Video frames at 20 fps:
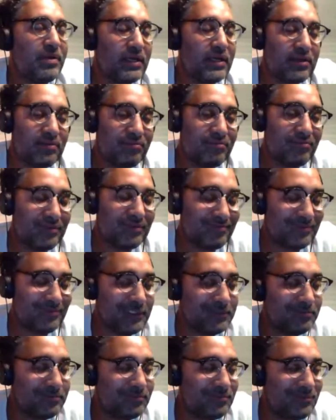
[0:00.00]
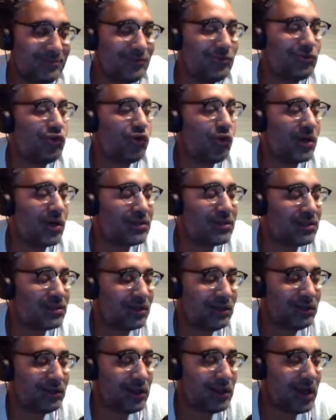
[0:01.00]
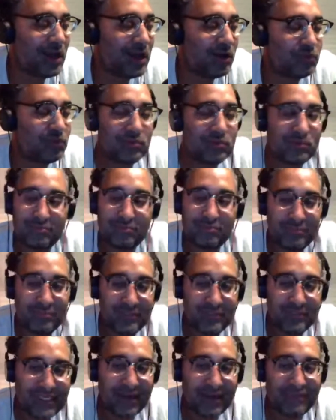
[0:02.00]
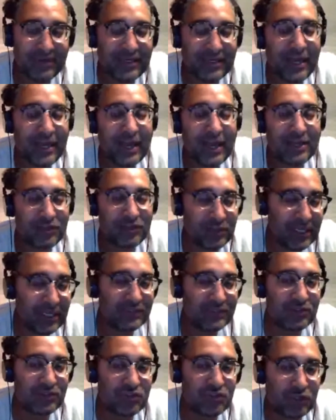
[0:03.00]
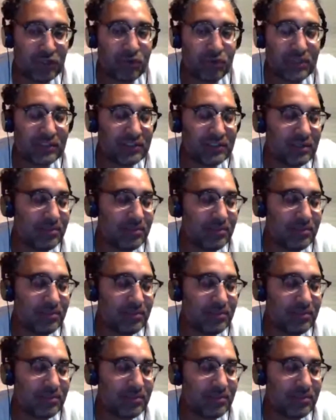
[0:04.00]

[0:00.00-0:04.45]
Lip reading: I always pick Doink the Clown, Gavin Nash, like as a